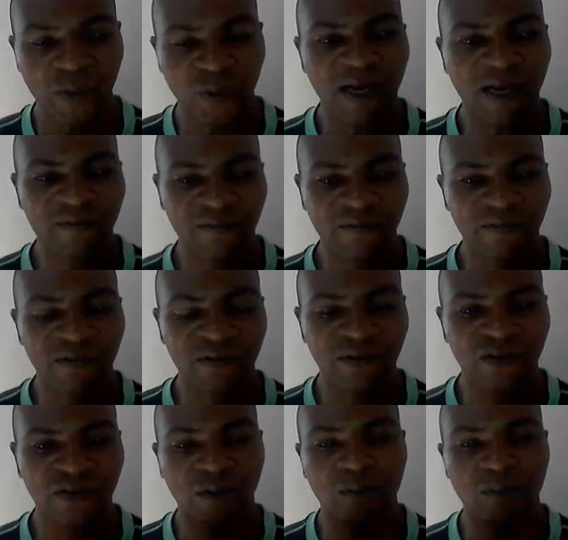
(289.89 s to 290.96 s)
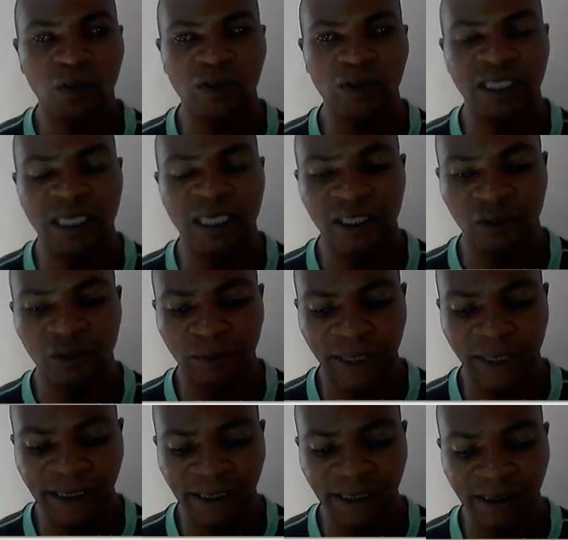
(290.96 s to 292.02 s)
We have some books that are
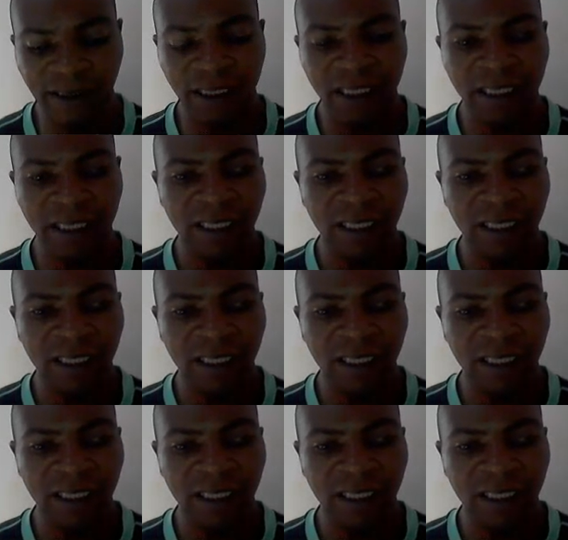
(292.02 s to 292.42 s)
recommended.